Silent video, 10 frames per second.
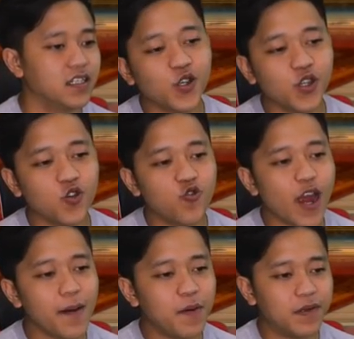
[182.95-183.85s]
So to
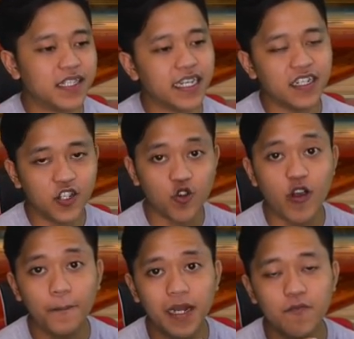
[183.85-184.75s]
grab a person, your
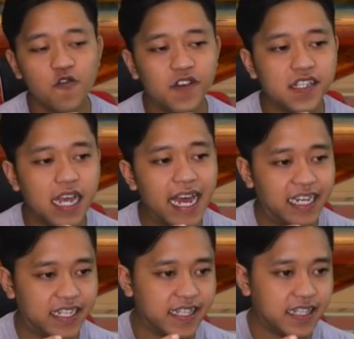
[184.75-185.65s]
grappling move is
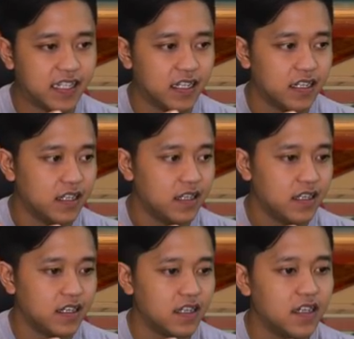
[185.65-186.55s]
X.
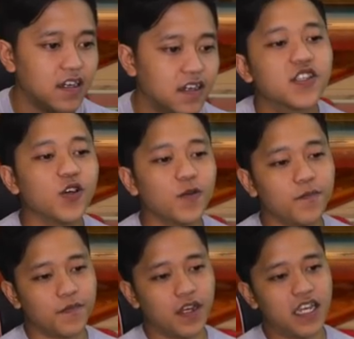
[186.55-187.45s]

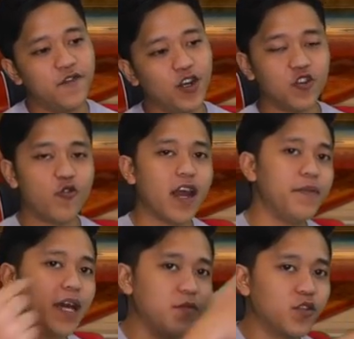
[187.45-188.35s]
So if you want to
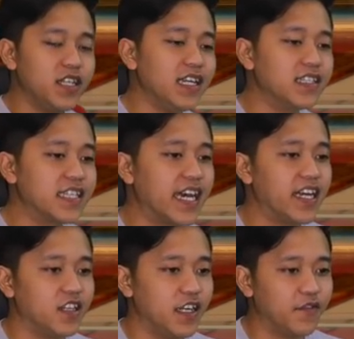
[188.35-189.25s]
grab them to the other
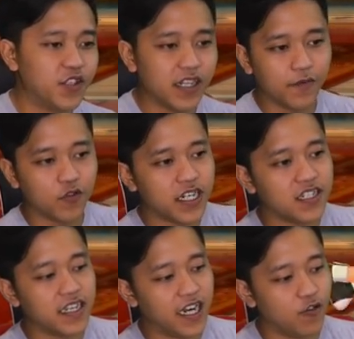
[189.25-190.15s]
side, you just have to
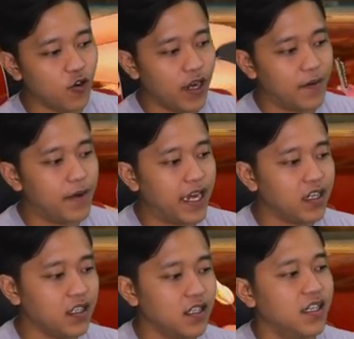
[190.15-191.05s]
change the arrow and
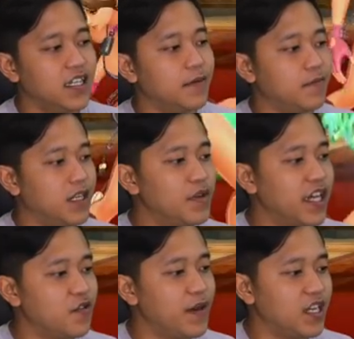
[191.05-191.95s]
bang. Yep, let me
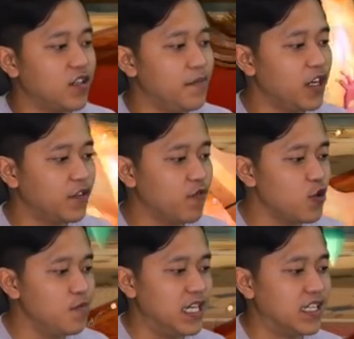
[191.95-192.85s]
get you back into the middle of the
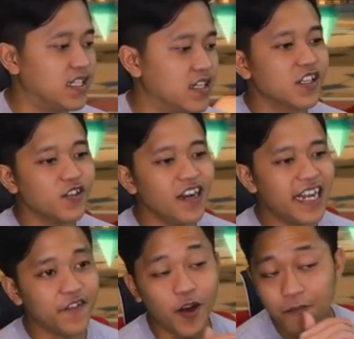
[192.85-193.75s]
room, yes. So now
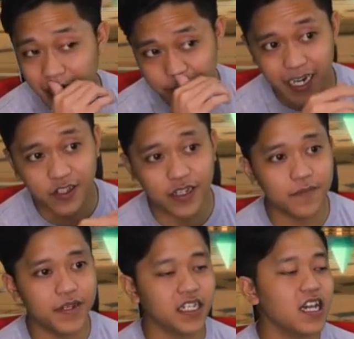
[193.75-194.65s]
that I've got my back to
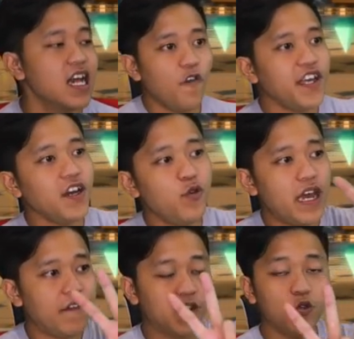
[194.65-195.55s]
the middle, over here
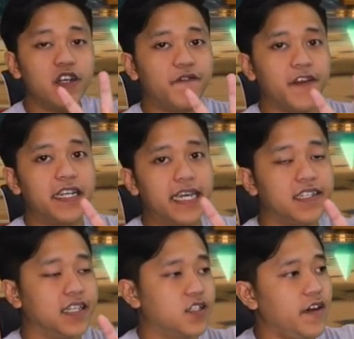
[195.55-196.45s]
we have 2 different
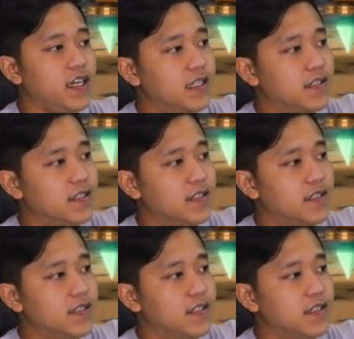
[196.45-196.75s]
gauges, alright?